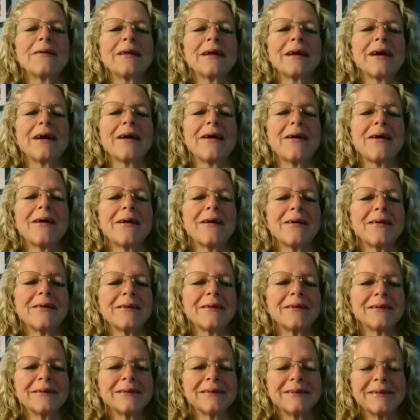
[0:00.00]
They
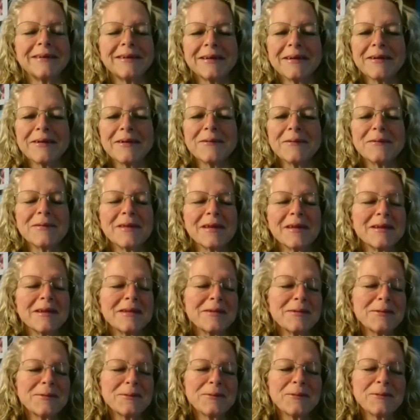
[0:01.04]
all, they
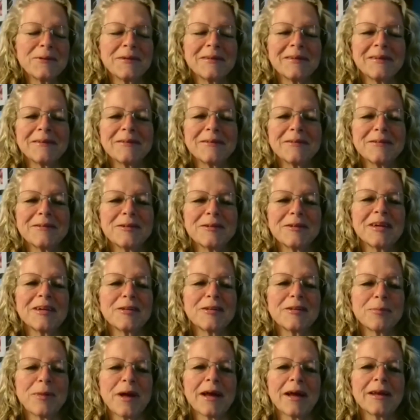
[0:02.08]
do what they're
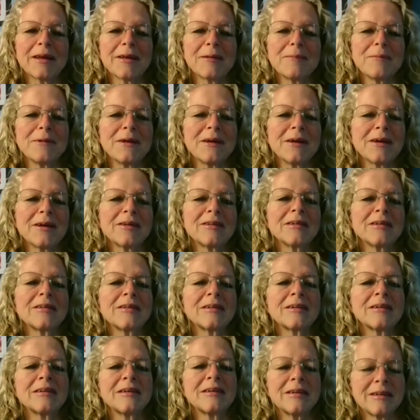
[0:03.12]
expected because it's
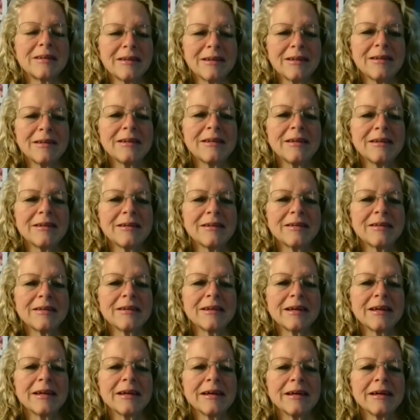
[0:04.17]

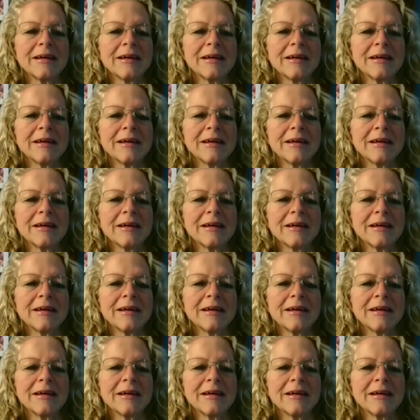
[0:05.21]
consistency.